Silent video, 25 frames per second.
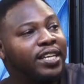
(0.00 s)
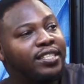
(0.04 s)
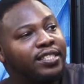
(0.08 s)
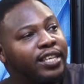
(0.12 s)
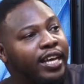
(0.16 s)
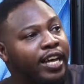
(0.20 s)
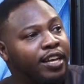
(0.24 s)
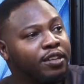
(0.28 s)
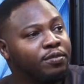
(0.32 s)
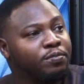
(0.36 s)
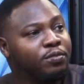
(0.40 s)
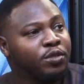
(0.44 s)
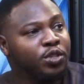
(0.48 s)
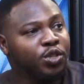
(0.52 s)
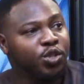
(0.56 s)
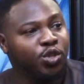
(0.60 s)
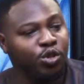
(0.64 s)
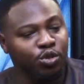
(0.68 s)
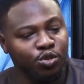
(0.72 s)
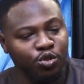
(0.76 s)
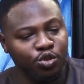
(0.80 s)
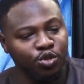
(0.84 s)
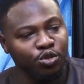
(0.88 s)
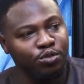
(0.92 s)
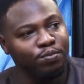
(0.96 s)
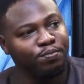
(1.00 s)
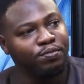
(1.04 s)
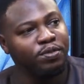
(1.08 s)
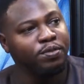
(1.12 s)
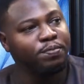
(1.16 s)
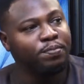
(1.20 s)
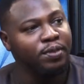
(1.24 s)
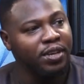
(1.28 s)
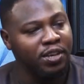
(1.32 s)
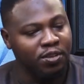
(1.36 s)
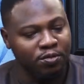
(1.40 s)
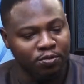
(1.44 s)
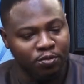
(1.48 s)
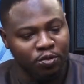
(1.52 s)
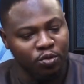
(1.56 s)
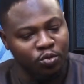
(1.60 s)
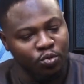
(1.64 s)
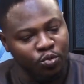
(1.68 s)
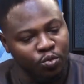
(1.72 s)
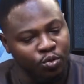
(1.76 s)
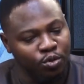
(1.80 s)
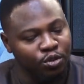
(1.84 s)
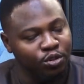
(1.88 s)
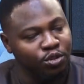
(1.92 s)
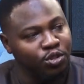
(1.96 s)
better. So you don't prepare
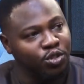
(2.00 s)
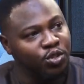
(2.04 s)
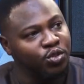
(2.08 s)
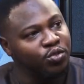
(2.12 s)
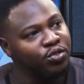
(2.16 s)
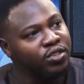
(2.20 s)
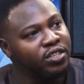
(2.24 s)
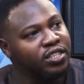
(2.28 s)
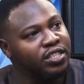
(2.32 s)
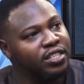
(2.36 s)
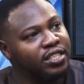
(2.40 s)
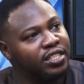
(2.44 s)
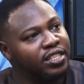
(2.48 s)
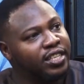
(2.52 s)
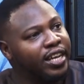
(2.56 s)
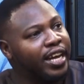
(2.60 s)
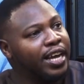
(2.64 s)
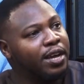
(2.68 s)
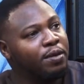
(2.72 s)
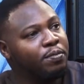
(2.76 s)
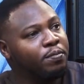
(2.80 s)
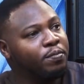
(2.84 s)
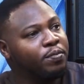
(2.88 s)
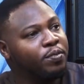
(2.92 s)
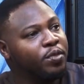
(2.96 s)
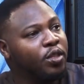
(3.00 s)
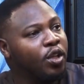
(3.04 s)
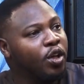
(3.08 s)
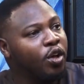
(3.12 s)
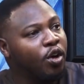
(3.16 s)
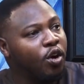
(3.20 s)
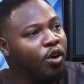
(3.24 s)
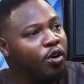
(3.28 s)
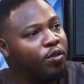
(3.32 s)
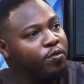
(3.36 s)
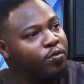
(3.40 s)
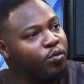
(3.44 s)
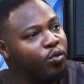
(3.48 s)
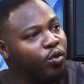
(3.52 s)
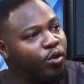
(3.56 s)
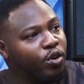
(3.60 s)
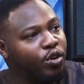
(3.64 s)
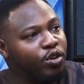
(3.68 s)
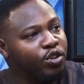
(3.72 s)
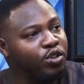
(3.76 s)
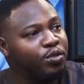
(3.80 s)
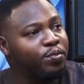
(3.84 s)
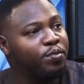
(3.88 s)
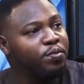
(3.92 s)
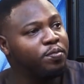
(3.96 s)
for war during the time of
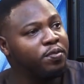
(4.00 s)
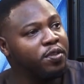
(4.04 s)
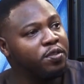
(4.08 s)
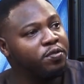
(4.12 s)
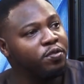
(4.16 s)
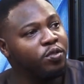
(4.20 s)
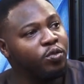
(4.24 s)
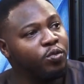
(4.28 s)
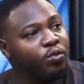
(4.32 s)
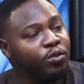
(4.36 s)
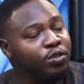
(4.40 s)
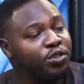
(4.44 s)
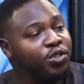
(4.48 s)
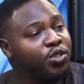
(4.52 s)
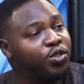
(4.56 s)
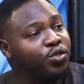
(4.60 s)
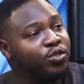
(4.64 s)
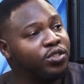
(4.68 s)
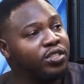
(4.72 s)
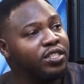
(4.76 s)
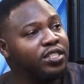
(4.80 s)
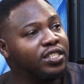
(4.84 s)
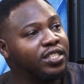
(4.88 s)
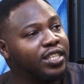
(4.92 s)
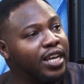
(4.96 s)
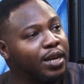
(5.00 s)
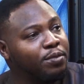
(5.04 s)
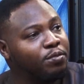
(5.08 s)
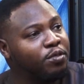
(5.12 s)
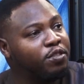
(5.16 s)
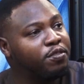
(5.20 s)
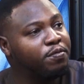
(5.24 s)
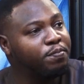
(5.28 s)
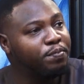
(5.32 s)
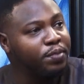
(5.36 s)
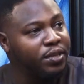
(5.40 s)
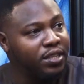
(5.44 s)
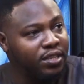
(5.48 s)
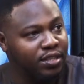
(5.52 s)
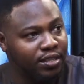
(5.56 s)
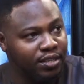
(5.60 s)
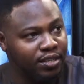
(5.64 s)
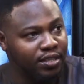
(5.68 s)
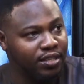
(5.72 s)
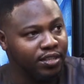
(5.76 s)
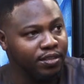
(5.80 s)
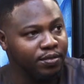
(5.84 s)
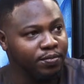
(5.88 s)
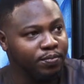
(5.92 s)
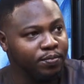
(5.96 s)
war. You prepare for war during the time of
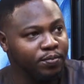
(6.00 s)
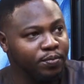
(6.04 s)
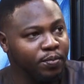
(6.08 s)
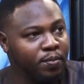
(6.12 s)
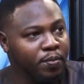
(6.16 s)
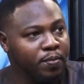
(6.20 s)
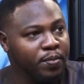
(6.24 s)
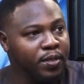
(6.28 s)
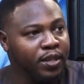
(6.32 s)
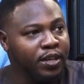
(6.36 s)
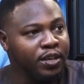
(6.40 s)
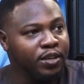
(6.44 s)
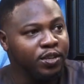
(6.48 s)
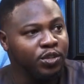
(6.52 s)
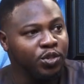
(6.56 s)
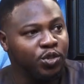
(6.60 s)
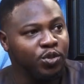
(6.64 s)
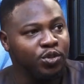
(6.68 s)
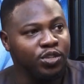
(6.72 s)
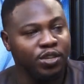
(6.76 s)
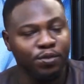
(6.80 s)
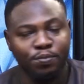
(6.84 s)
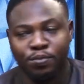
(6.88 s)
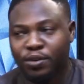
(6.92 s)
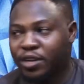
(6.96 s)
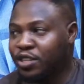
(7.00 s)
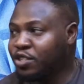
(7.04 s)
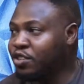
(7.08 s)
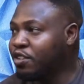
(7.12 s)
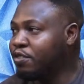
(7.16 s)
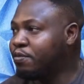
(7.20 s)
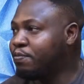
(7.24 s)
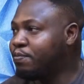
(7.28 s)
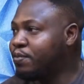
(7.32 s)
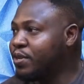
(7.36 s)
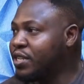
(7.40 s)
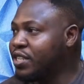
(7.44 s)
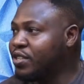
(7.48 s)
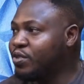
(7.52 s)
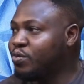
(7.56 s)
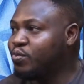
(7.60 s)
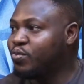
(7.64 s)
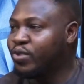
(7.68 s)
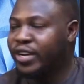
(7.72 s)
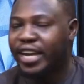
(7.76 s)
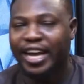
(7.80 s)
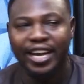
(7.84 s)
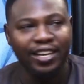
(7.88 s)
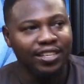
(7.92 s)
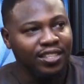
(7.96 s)
peace. So in the process of being
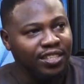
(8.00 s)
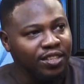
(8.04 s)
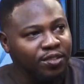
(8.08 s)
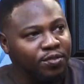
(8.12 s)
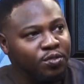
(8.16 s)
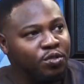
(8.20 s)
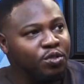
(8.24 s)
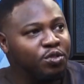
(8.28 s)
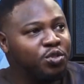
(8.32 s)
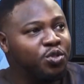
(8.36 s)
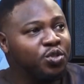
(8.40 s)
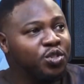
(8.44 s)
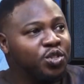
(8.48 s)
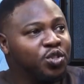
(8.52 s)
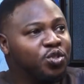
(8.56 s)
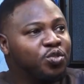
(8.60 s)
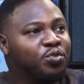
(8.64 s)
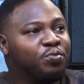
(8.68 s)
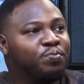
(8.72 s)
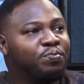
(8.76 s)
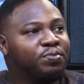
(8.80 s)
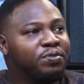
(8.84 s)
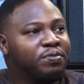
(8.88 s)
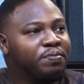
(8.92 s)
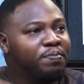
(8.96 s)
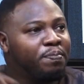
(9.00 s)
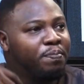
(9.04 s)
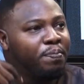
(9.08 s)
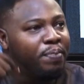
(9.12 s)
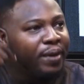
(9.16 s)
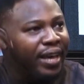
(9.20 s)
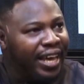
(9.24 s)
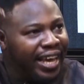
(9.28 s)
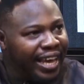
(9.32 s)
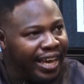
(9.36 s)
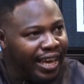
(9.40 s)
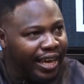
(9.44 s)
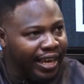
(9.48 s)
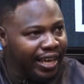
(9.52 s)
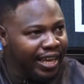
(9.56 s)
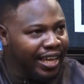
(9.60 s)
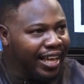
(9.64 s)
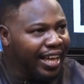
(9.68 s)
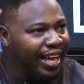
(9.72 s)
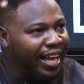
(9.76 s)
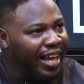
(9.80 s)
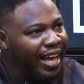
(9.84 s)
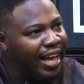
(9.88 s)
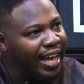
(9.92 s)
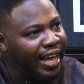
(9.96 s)
reactive, you also need to prepare
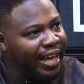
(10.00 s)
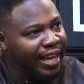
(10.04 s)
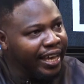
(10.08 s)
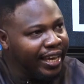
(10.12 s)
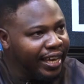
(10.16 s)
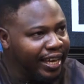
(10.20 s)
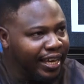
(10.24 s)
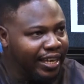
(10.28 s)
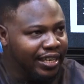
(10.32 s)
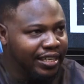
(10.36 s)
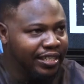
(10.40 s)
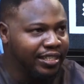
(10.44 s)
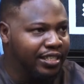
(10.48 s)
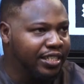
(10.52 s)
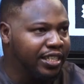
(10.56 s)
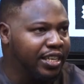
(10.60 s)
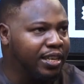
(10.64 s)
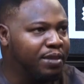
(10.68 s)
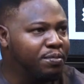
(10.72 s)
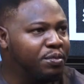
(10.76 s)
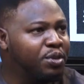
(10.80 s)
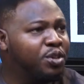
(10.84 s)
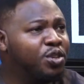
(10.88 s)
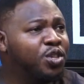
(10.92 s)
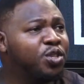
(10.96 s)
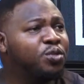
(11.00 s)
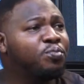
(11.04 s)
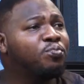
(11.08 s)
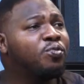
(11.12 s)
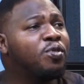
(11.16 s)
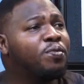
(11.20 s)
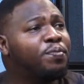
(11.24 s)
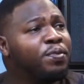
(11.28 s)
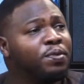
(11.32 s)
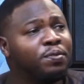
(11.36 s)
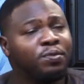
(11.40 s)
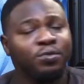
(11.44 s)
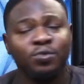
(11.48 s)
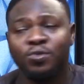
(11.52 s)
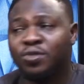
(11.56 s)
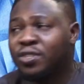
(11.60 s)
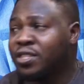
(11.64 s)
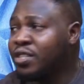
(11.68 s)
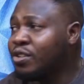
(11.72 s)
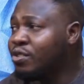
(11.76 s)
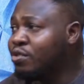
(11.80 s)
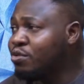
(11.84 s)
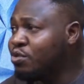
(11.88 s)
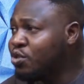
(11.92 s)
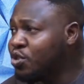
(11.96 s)
ahead. Because more people will
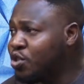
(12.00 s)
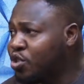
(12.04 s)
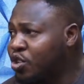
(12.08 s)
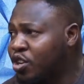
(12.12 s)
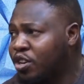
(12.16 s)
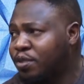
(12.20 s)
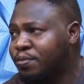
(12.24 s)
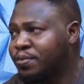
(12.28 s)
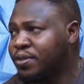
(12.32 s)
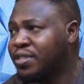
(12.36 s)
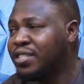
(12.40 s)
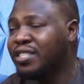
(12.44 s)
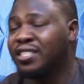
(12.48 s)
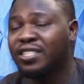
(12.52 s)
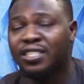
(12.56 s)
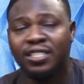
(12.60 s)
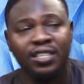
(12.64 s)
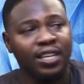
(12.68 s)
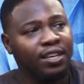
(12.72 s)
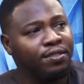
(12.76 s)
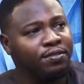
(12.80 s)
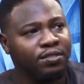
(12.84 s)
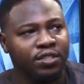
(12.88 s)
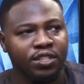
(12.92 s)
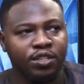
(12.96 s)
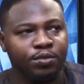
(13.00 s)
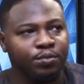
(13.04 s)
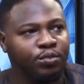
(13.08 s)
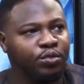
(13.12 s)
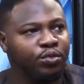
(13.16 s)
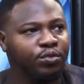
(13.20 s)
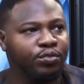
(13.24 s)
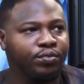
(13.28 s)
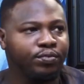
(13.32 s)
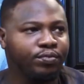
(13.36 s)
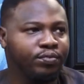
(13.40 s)
still lose jobs. It's inevitable.